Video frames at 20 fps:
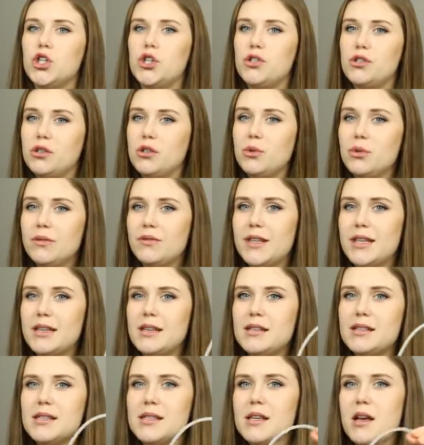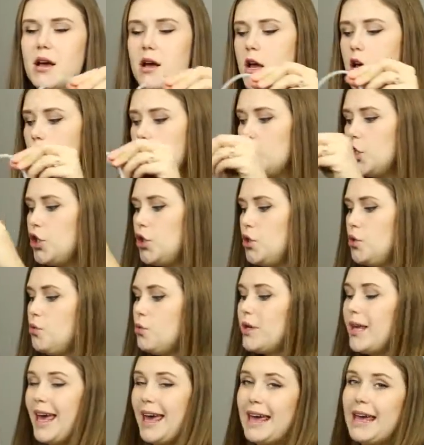two of these,
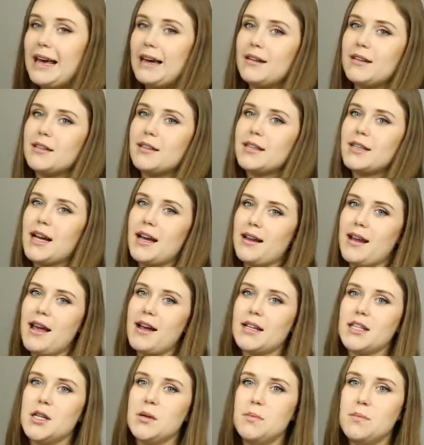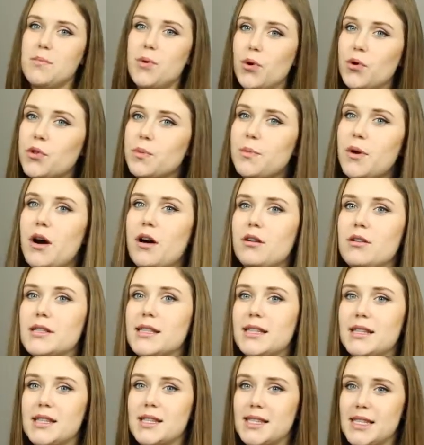you can connect both bottles
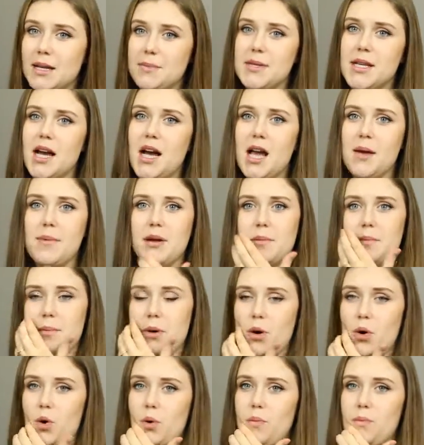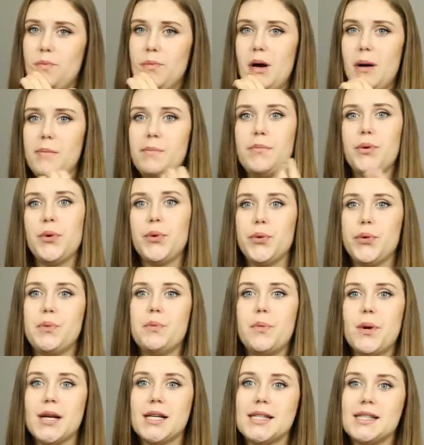at the same time and pump both
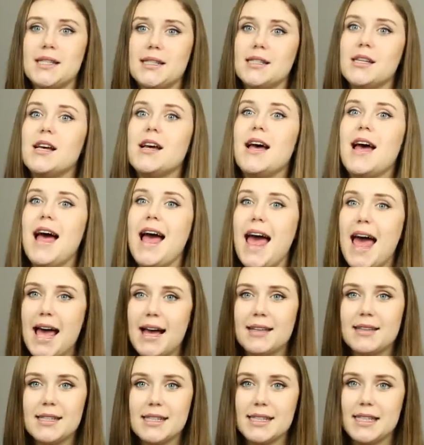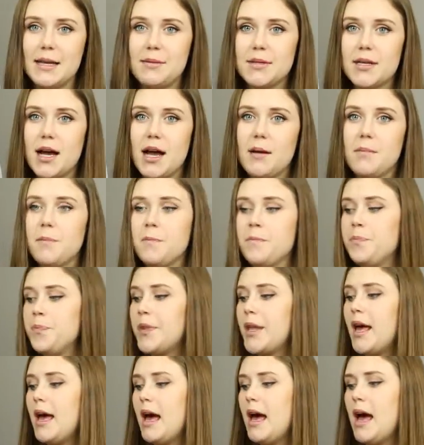breasts at the same time.
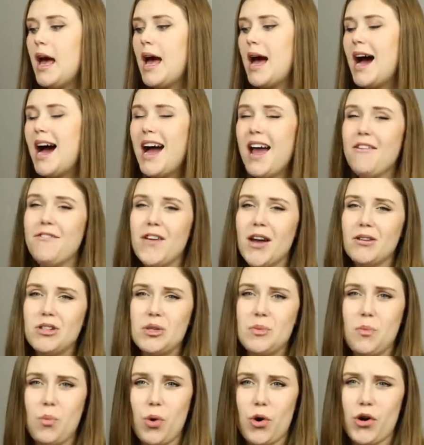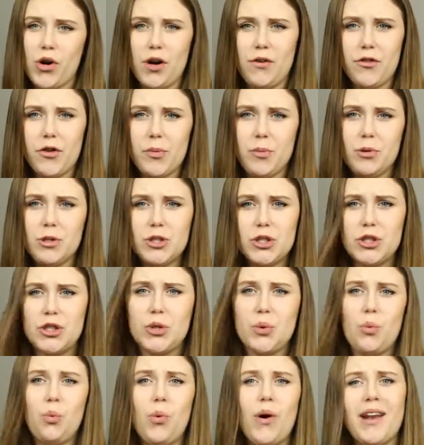I found it more comfortable to
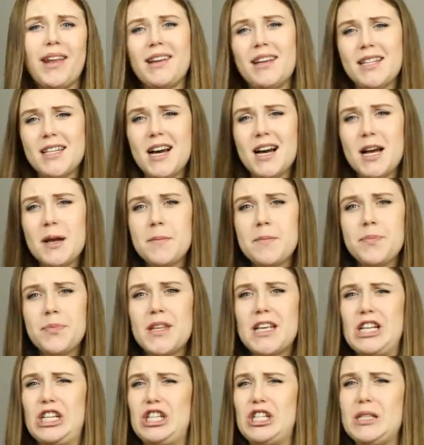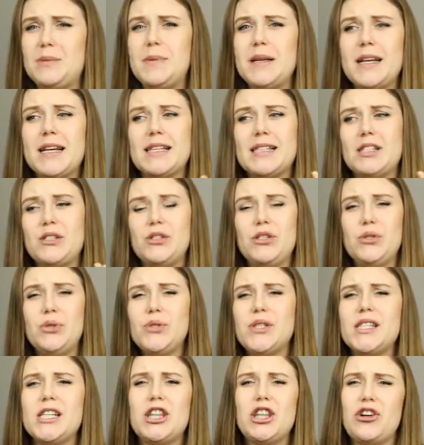do one at a time, just because you do
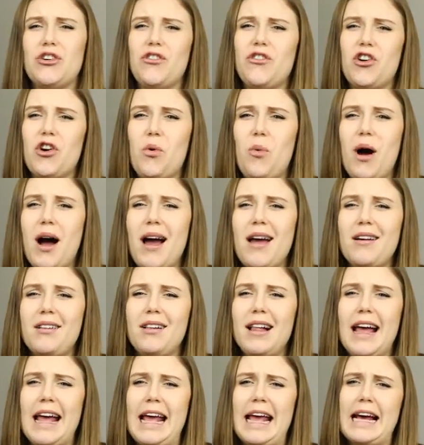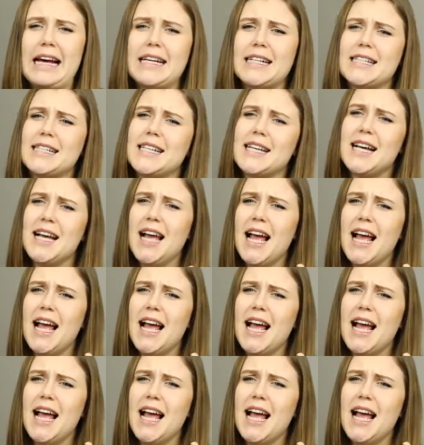sit there for a while and